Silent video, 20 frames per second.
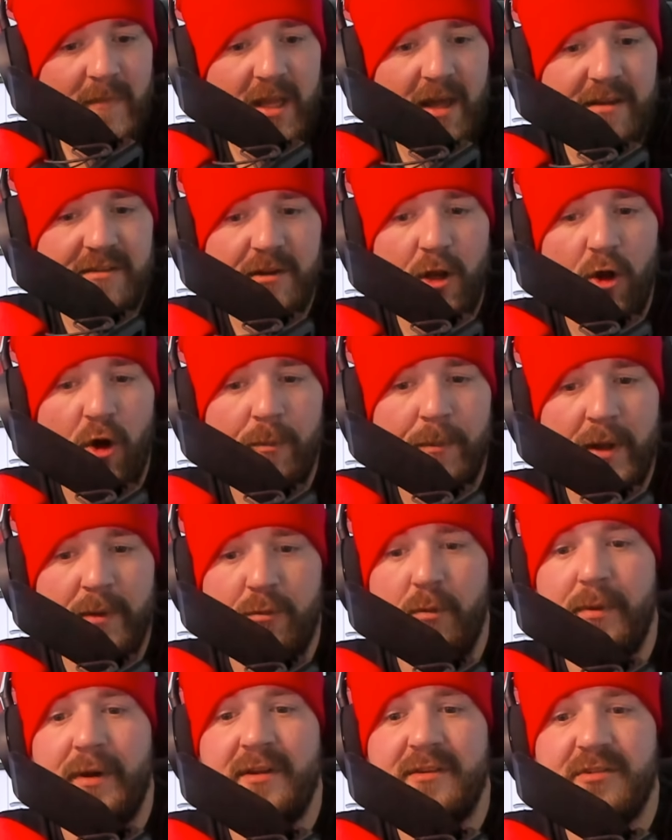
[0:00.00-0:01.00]
there's a lot of
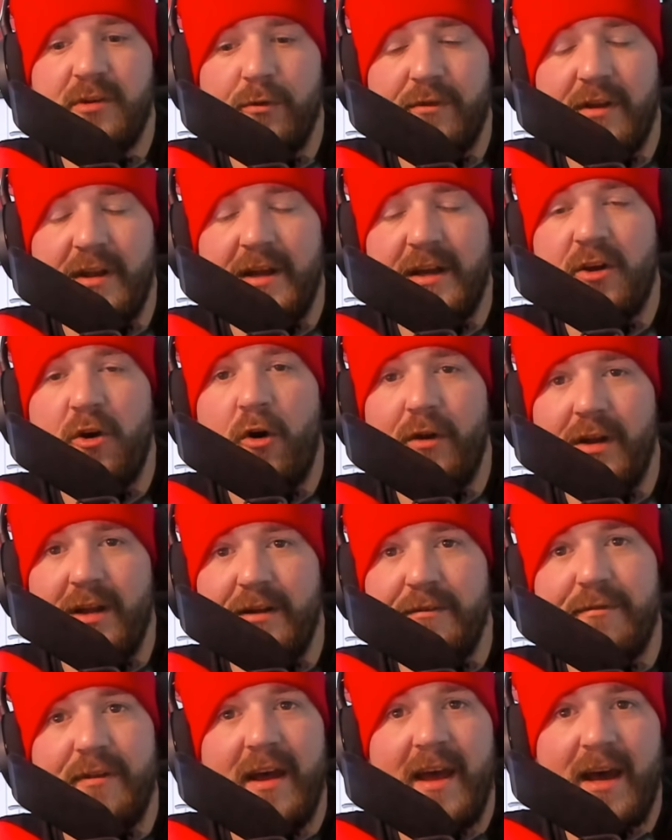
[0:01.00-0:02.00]
people being told that they can't
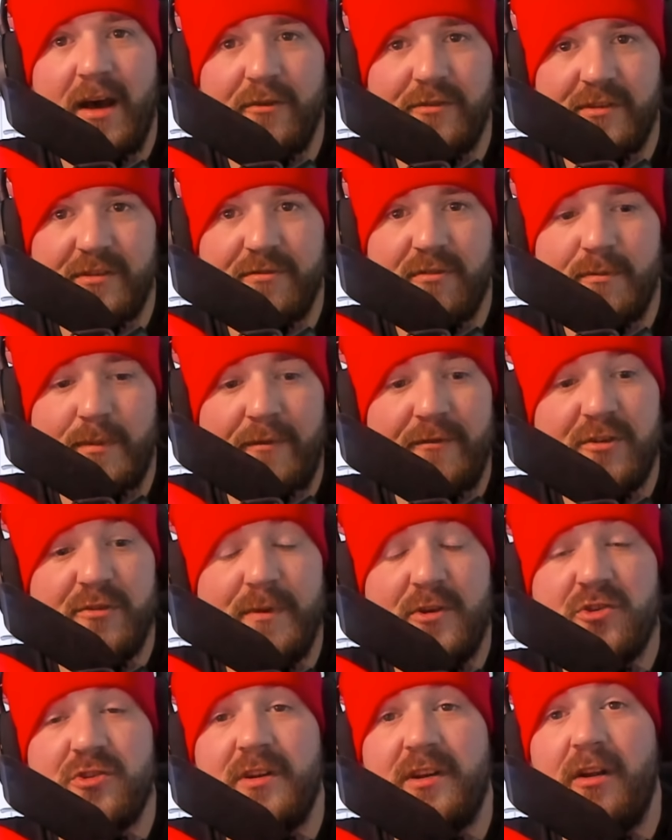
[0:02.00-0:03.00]
leave their houses for a month,
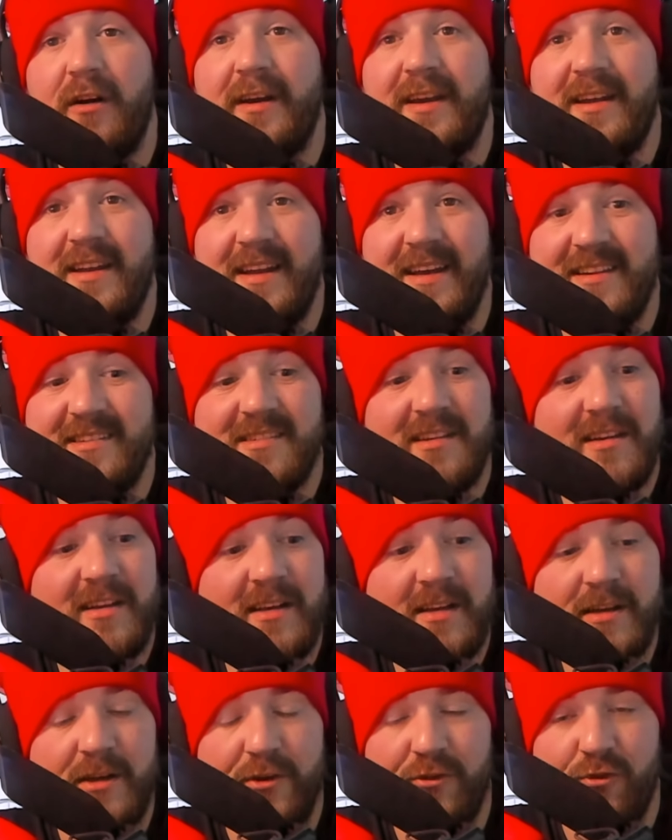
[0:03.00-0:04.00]
especially like in
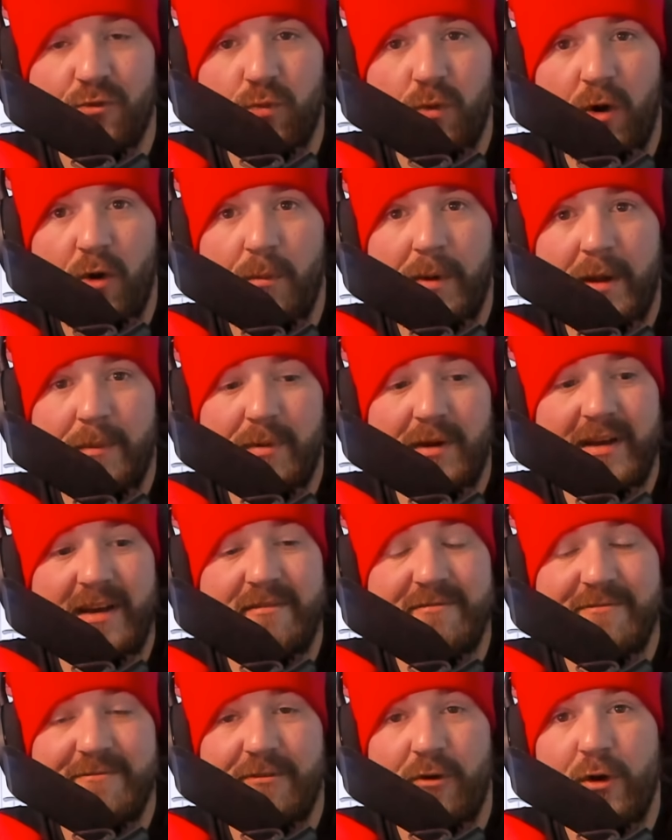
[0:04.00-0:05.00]
Italy as well. People are
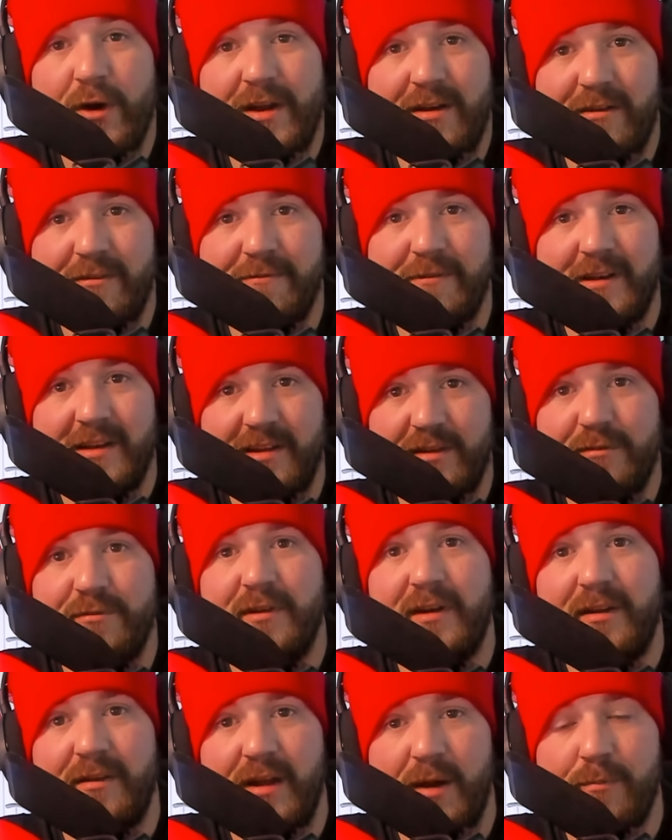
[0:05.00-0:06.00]
getting fined for
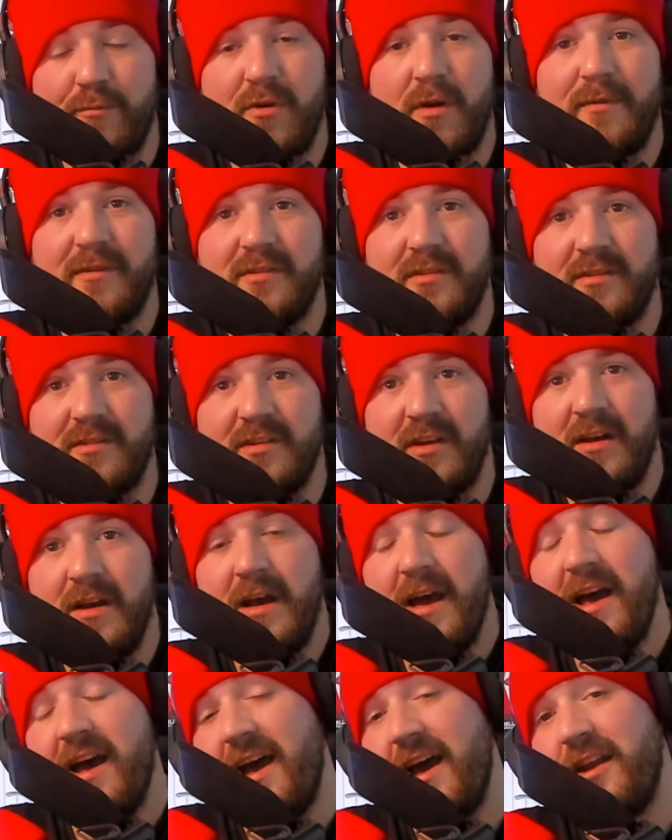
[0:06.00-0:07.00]
leaving their premises.
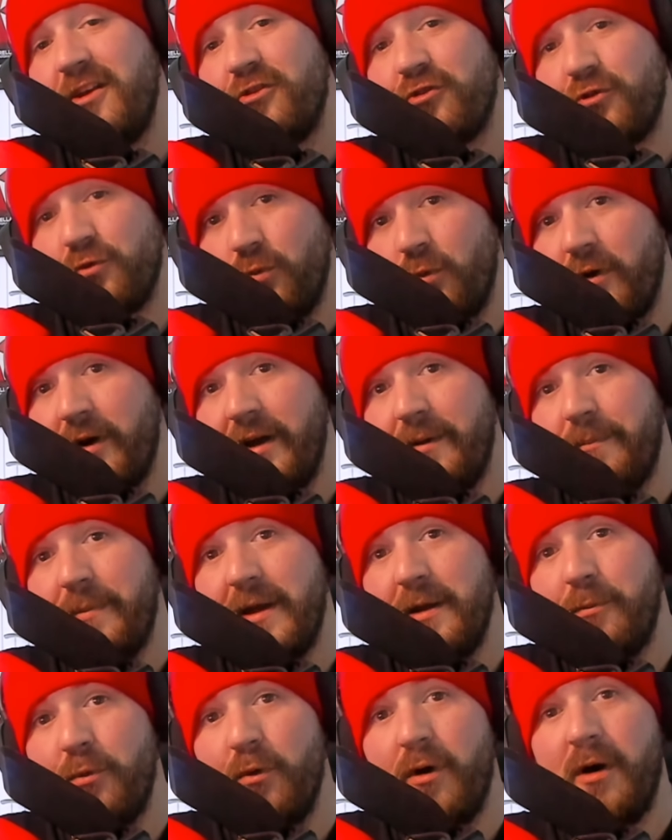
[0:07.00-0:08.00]
Hence why
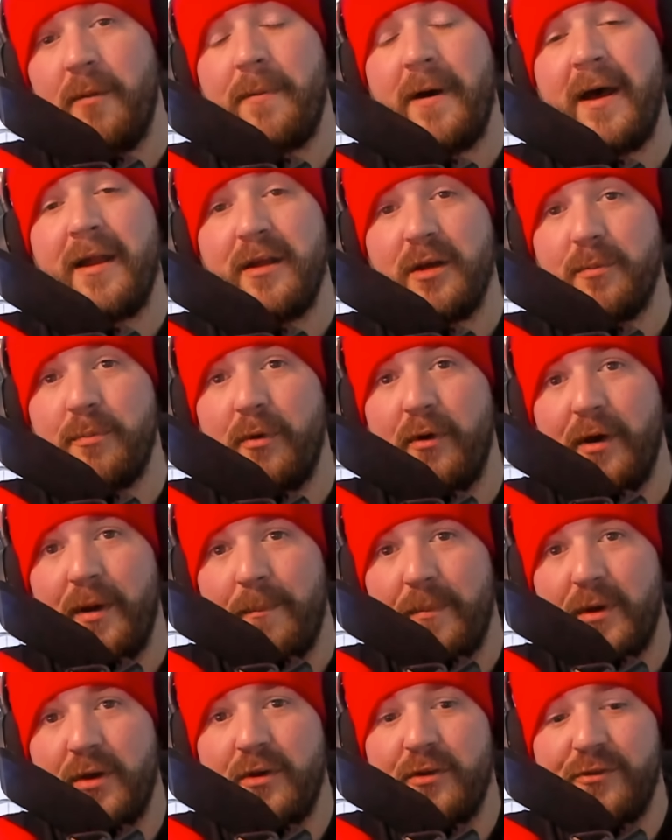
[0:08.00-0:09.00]
people are panic
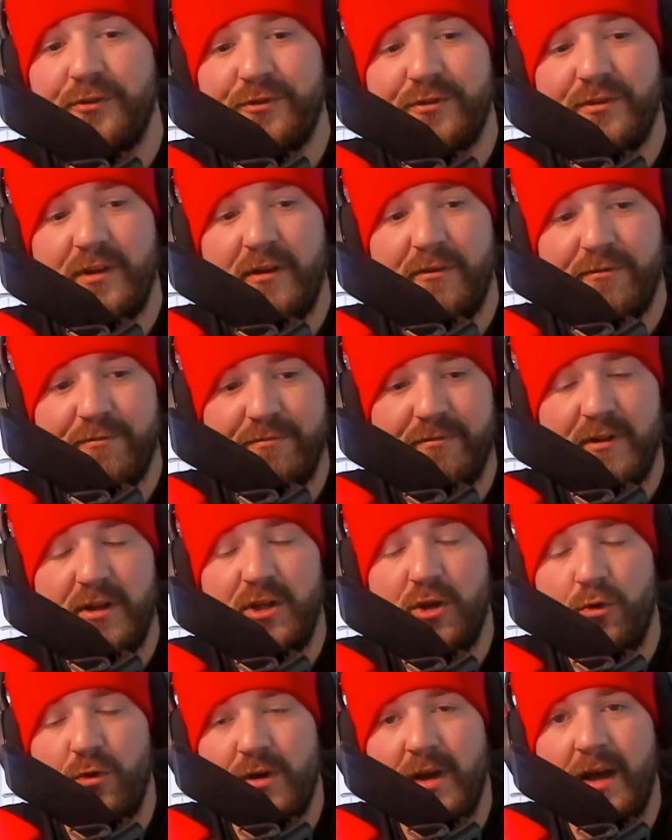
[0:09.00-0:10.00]
buying, because if
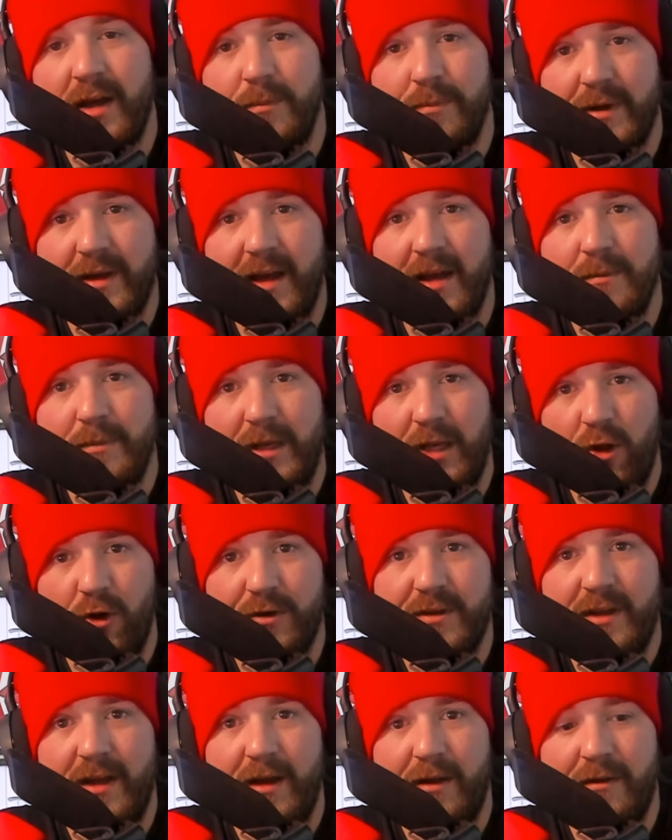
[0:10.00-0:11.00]
the UK became in
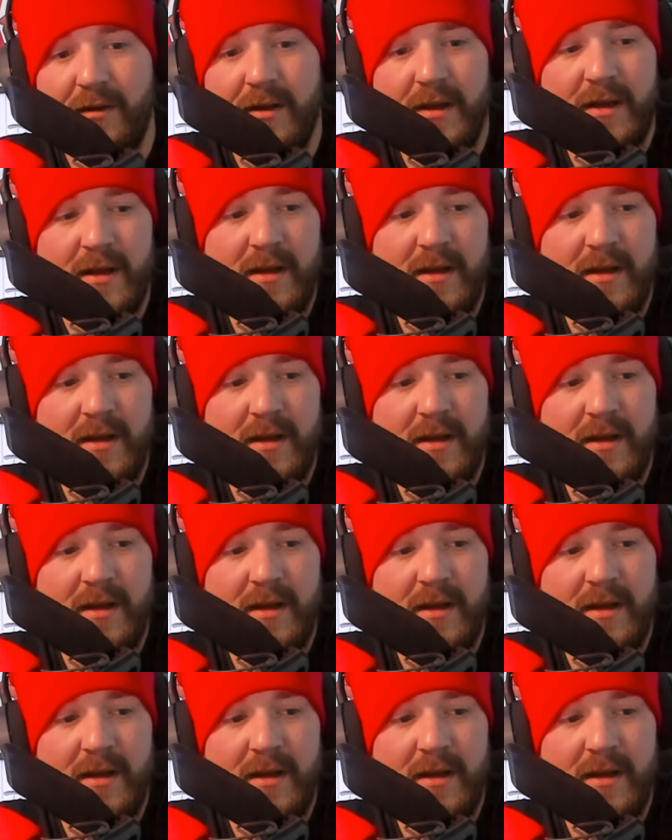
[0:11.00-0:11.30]
lockdown,